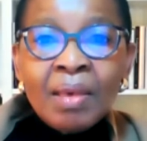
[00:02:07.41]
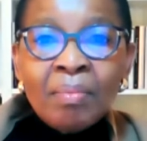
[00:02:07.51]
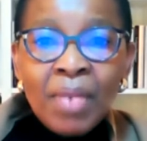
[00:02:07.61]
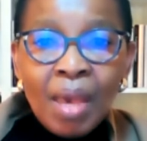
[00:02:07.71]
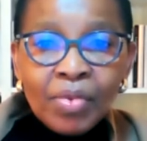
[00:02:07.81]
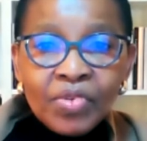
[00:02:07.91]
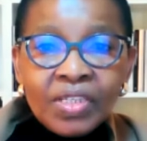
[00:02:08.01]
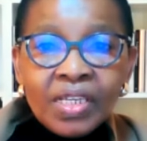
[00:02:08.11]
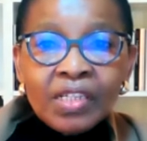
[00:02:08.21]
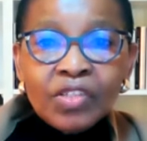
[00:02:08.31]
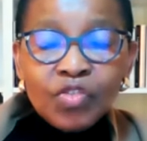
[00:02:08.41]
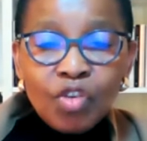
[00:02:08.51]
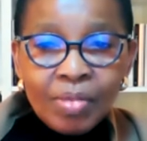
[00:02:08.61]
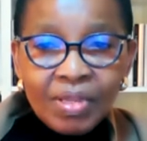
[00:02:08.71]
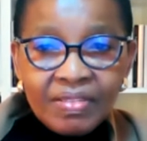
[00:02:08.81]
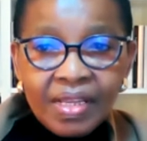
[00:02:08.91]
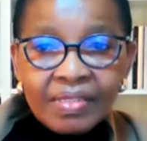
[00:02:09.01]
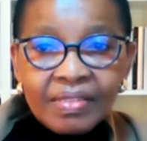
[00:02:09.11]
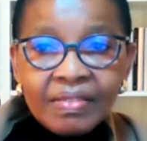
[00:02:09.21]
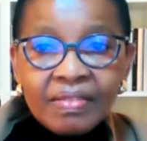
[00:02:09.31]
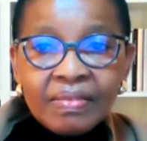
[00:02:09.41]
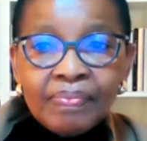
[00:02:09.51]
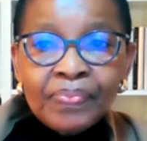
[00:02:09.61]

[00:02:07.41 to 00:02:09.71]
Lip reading: memory and trauma studies,